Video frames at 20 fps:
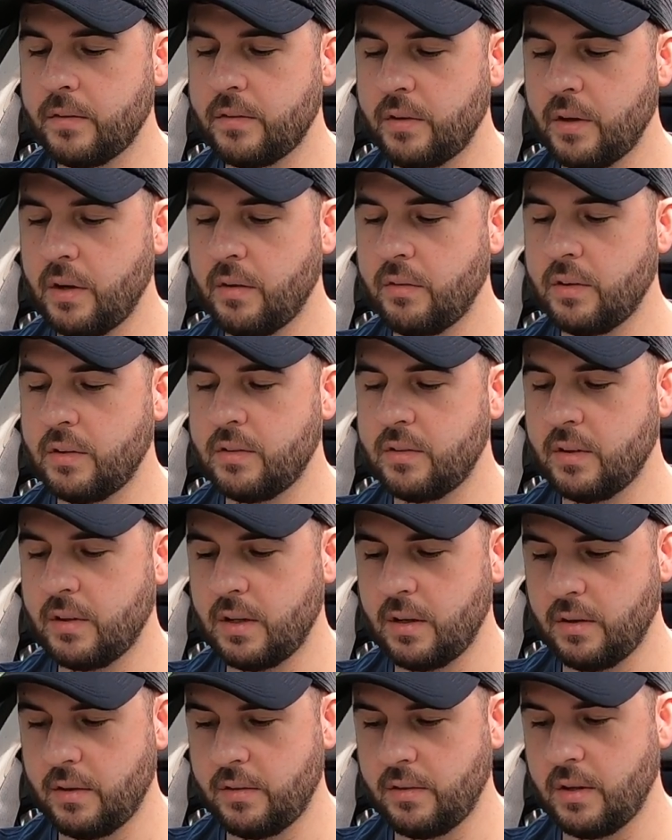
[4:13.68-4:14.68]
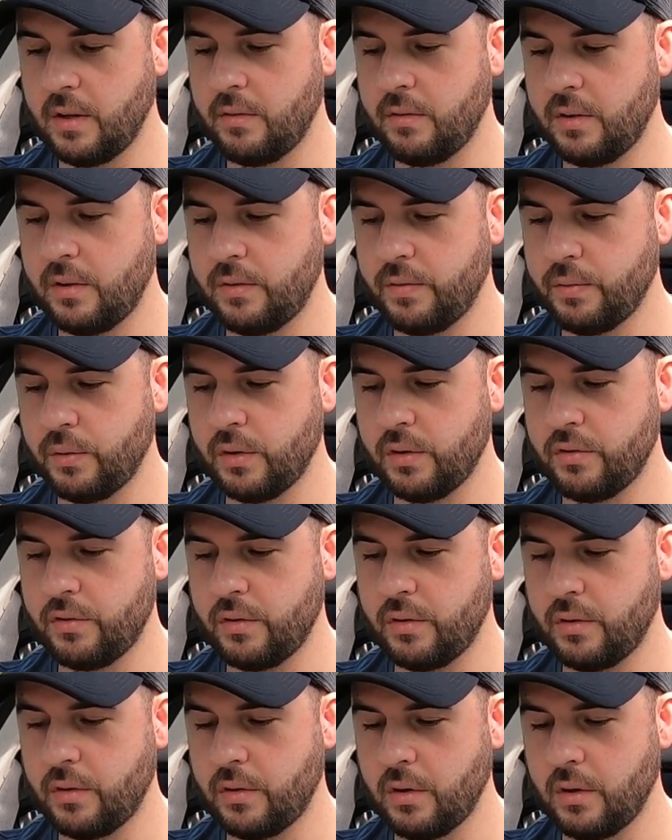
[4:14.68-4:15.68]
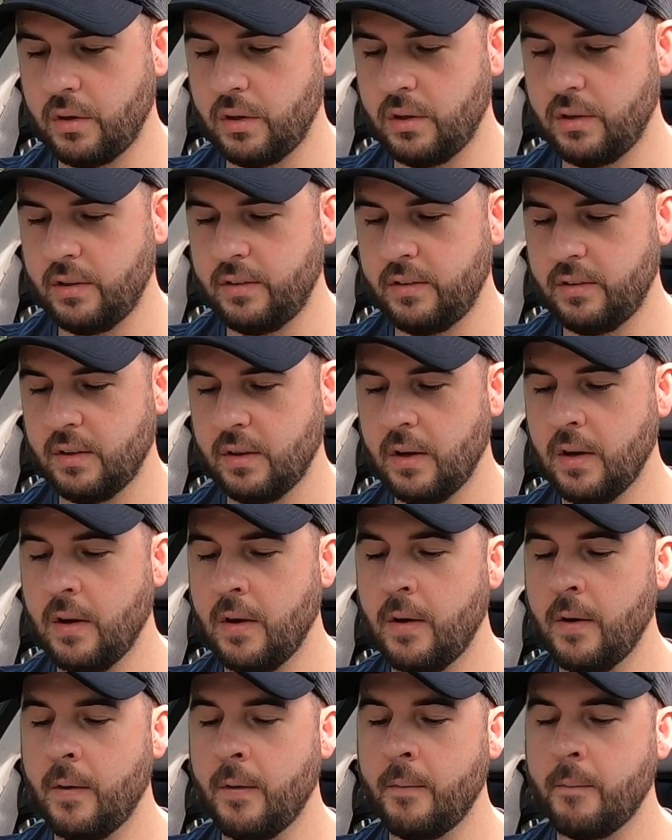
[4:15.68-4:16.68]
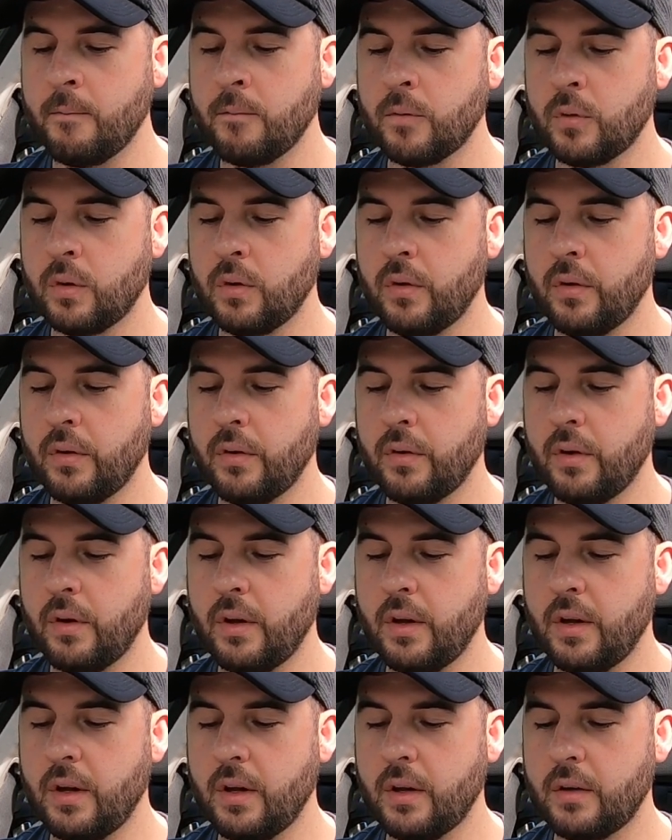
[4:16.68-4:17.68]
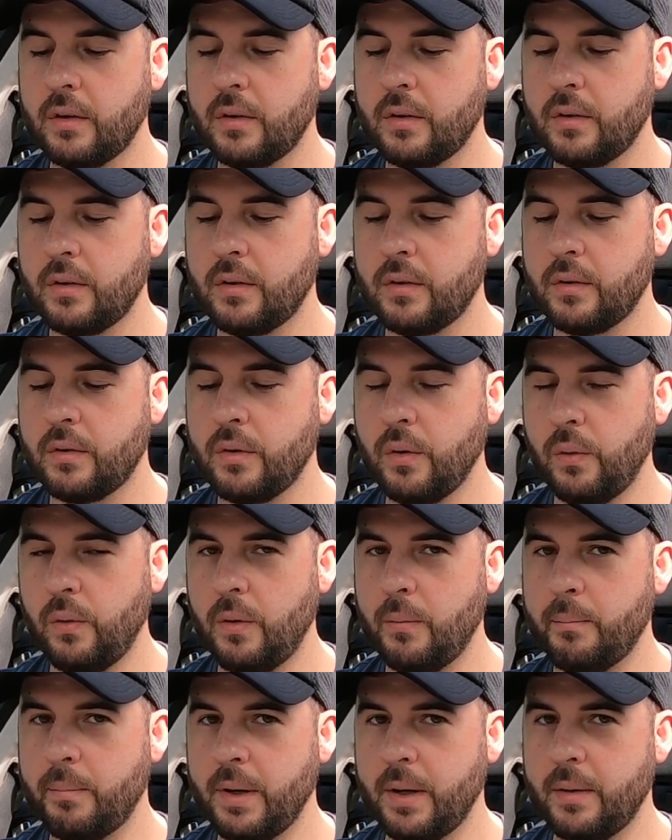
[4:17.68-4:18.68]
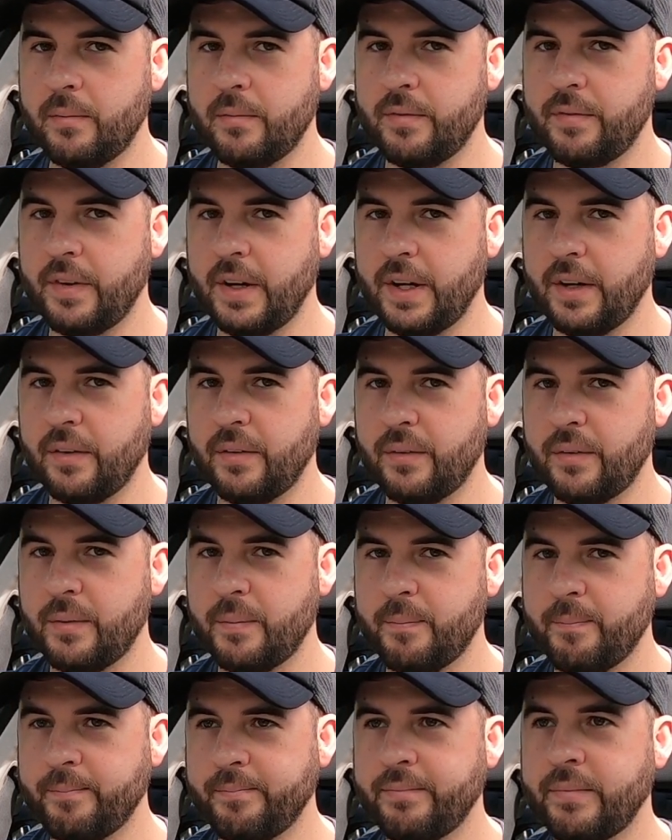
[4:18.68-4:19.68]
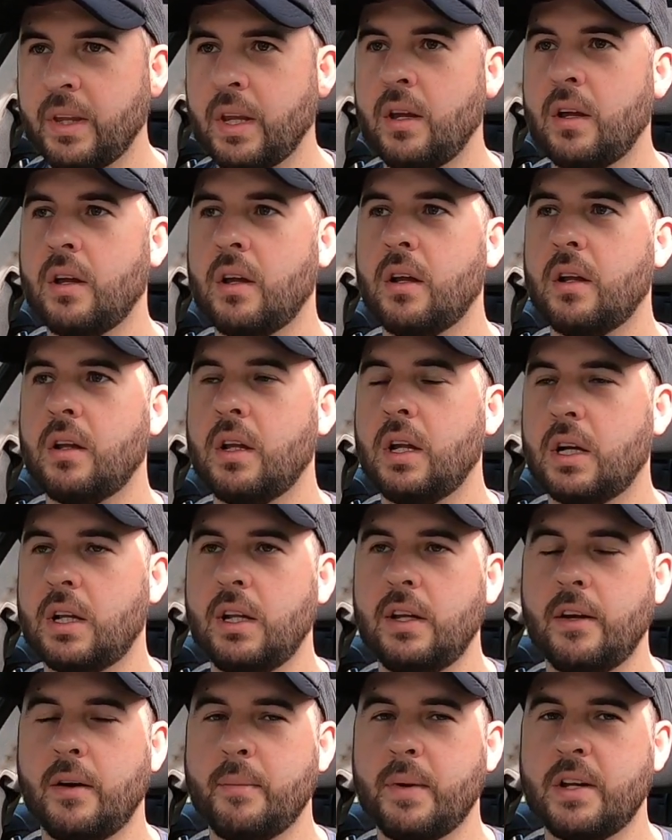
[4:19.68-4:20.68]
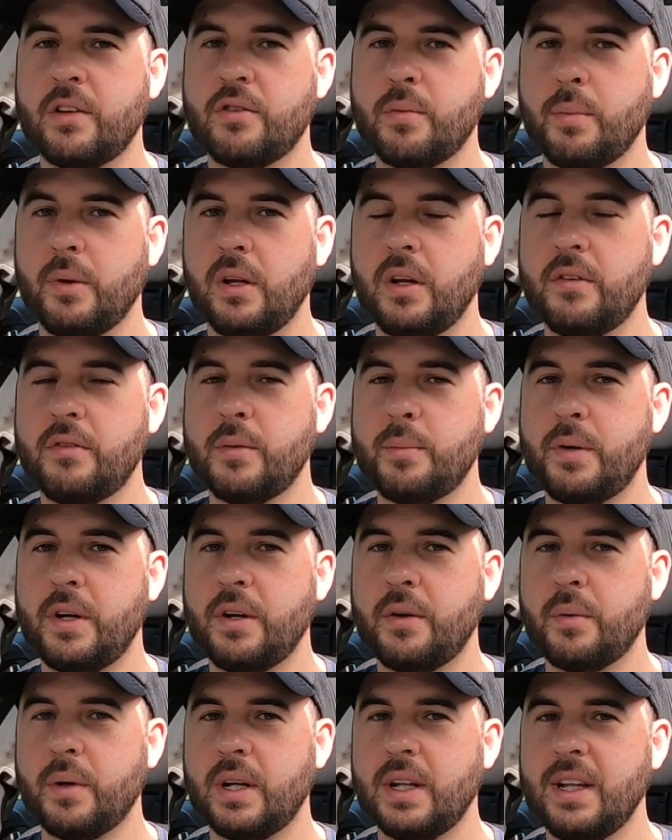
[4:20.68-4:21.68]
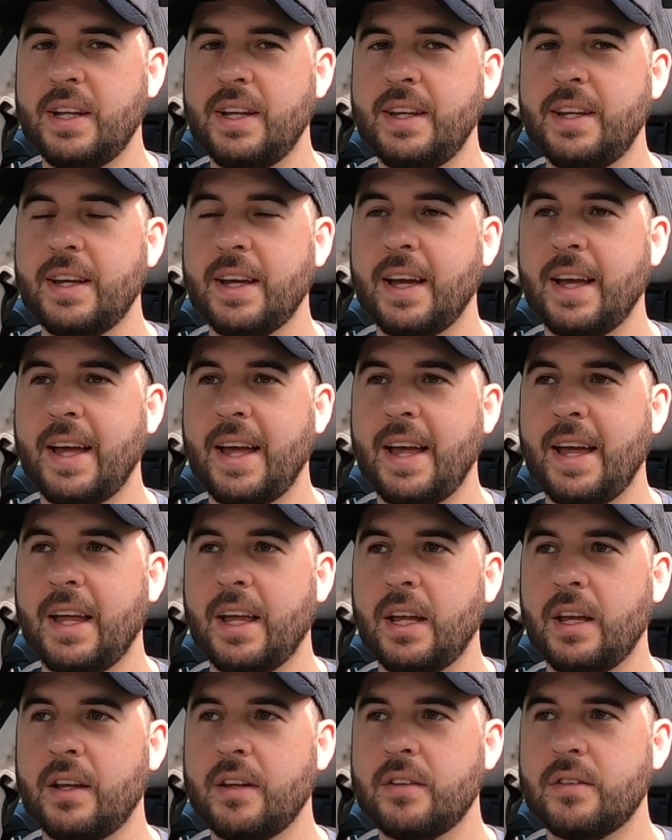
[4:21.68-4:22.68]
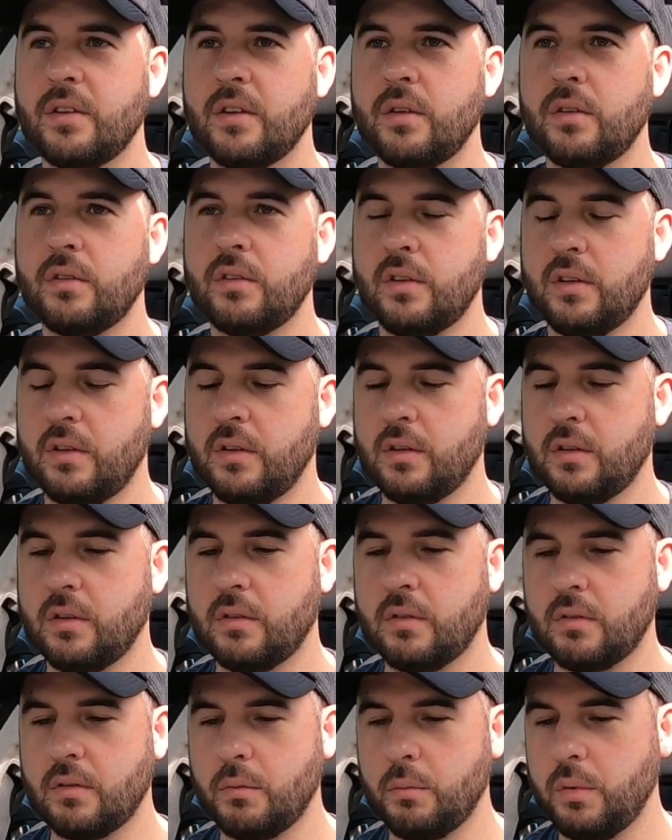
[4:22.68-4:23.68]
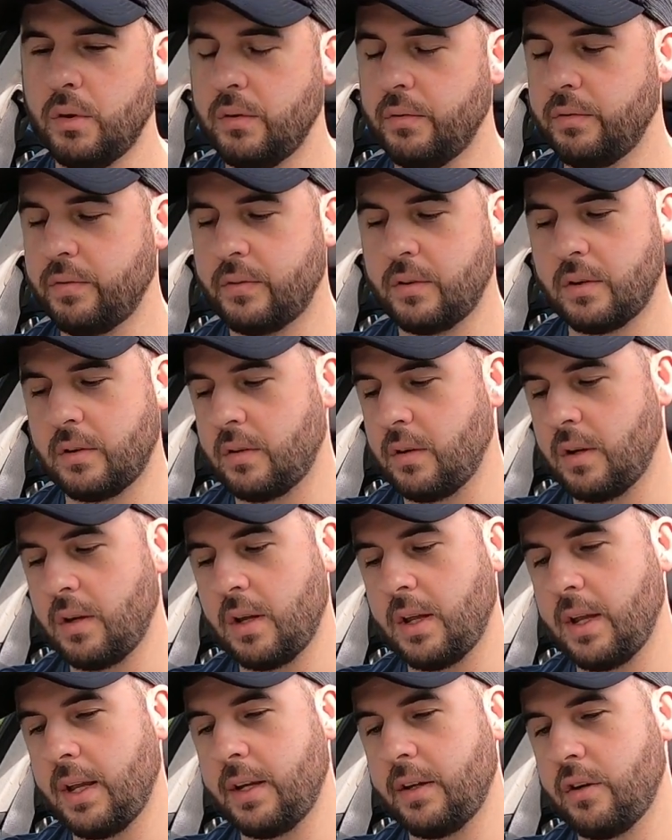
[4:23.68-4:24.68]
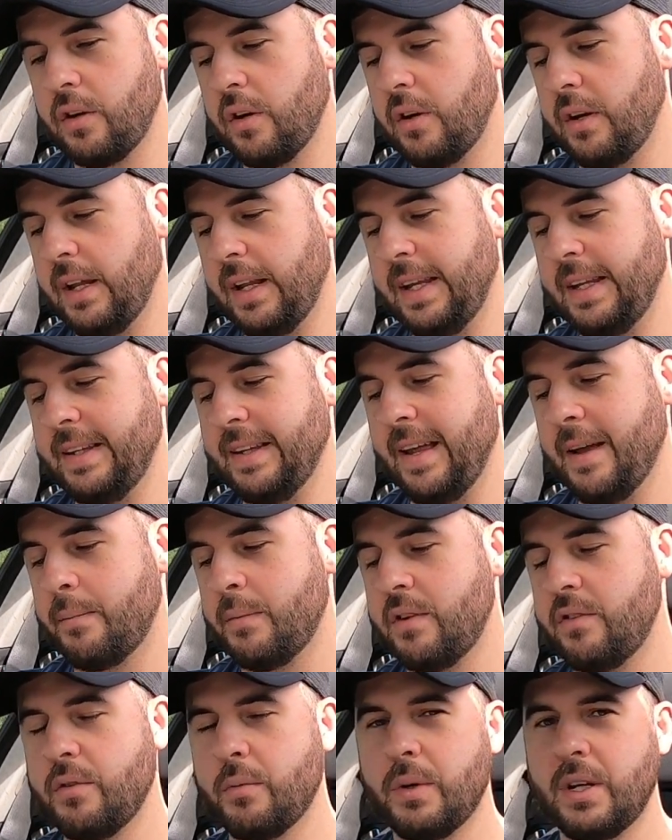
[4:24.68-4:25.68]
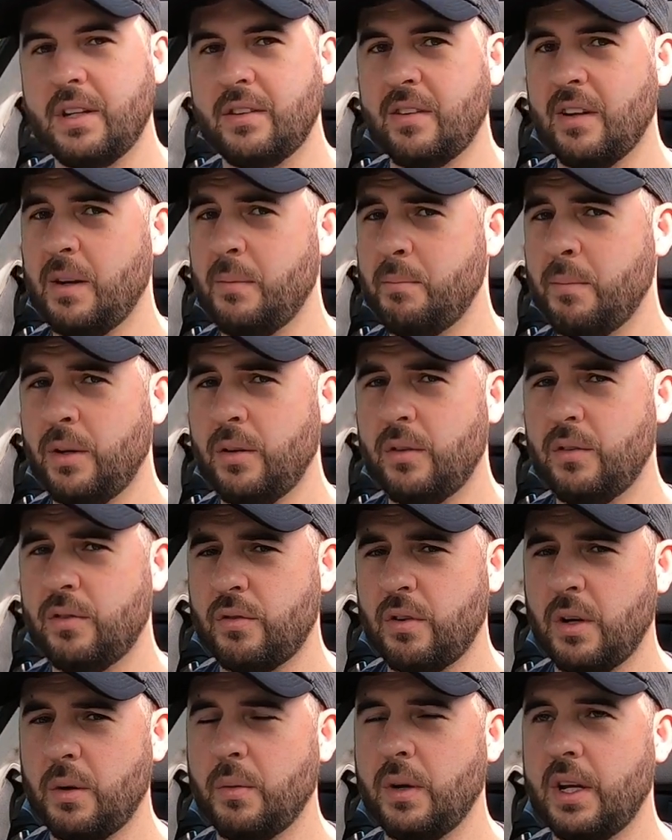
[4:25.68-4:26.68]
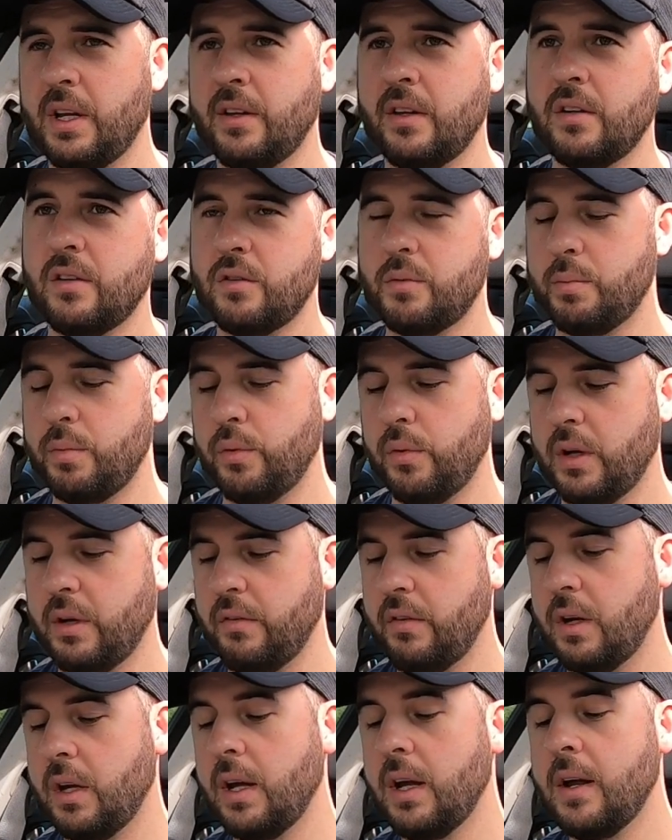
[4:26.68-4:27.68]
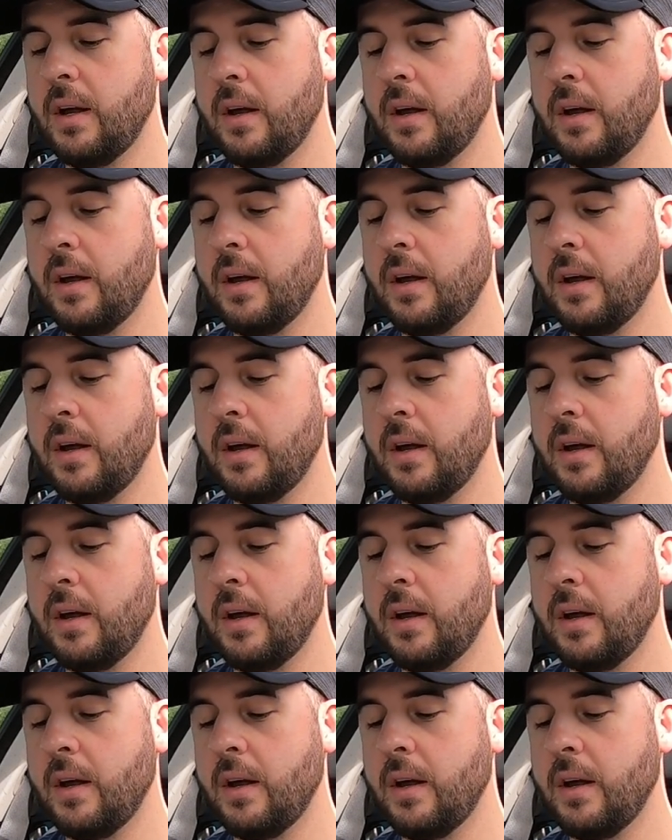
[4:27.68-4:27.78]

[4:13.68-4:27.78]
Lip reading: another service, $400. The coolant pump failed. Luckily I managed to pull over pretty quickly, so wouldn't have incurred any damage. It went into limp mode straight away, and then was pulled over,